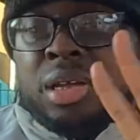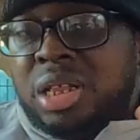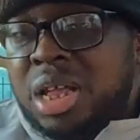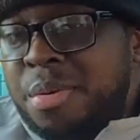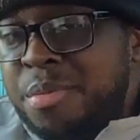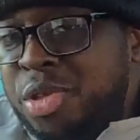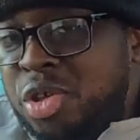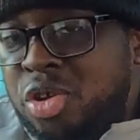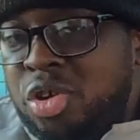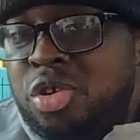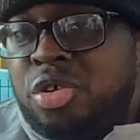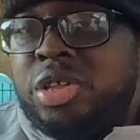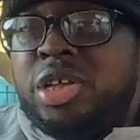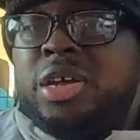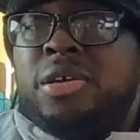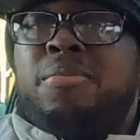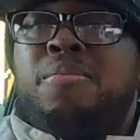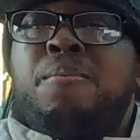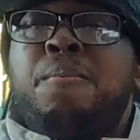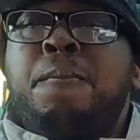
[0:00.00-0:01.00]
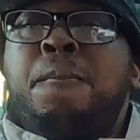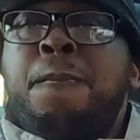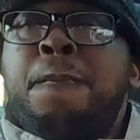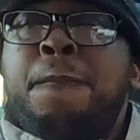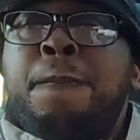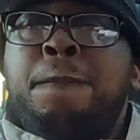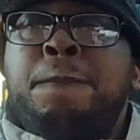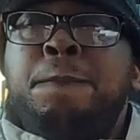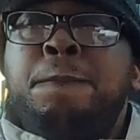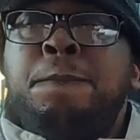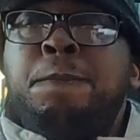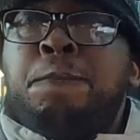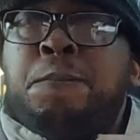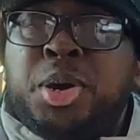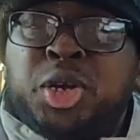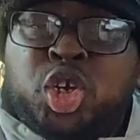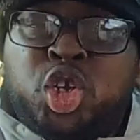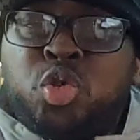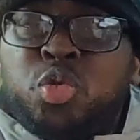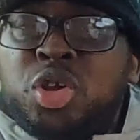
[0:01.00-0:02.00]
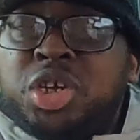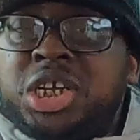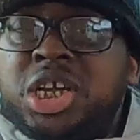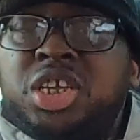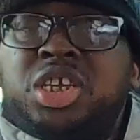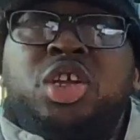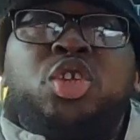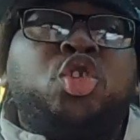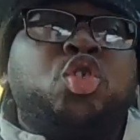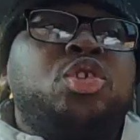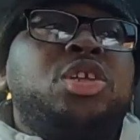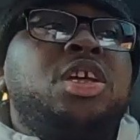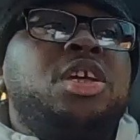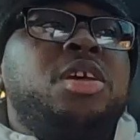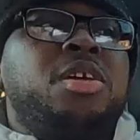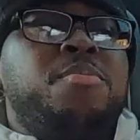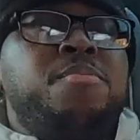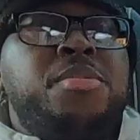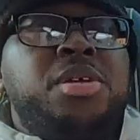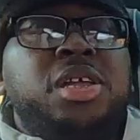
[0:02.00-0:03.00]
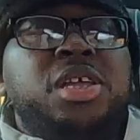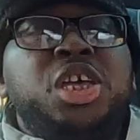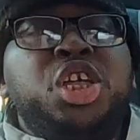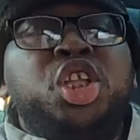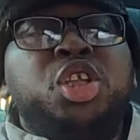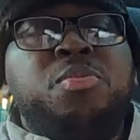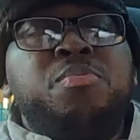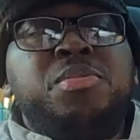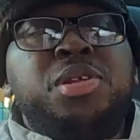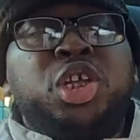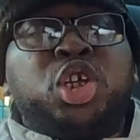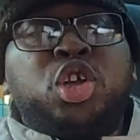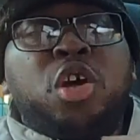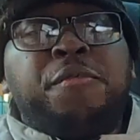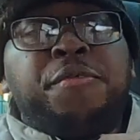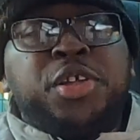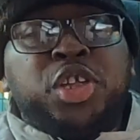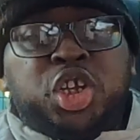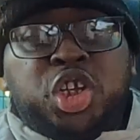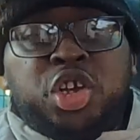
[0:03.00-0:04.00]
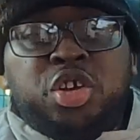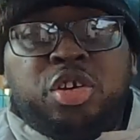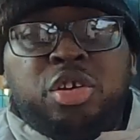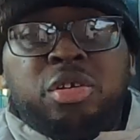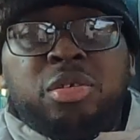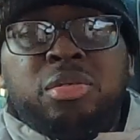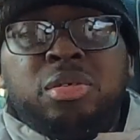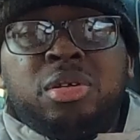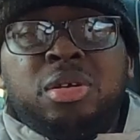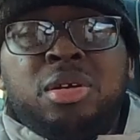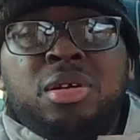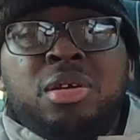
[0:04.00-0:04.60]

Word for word: Let me not go there. But just want to send to the Minister of Interior.